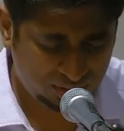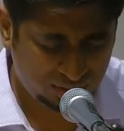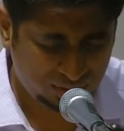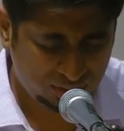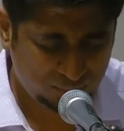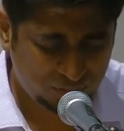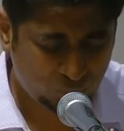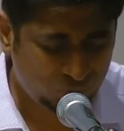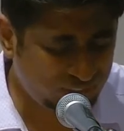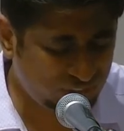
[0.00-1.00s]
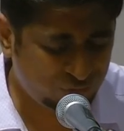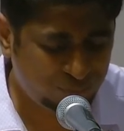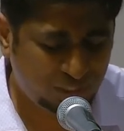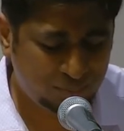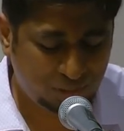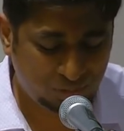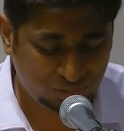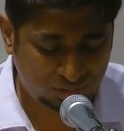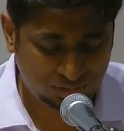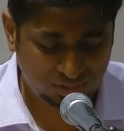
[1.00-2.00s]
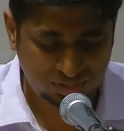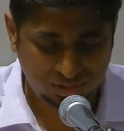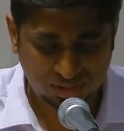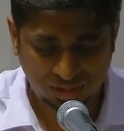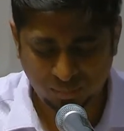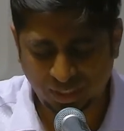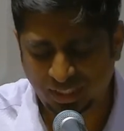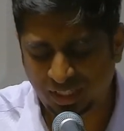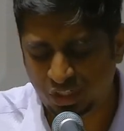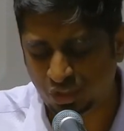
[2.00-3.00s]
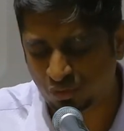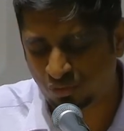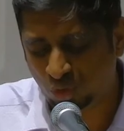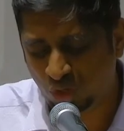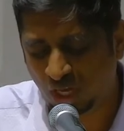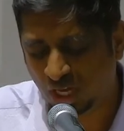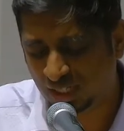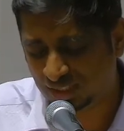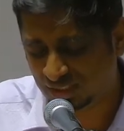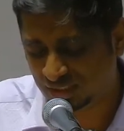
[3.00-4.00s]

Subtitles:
May the words of my mouth, the meditations of all our hearts,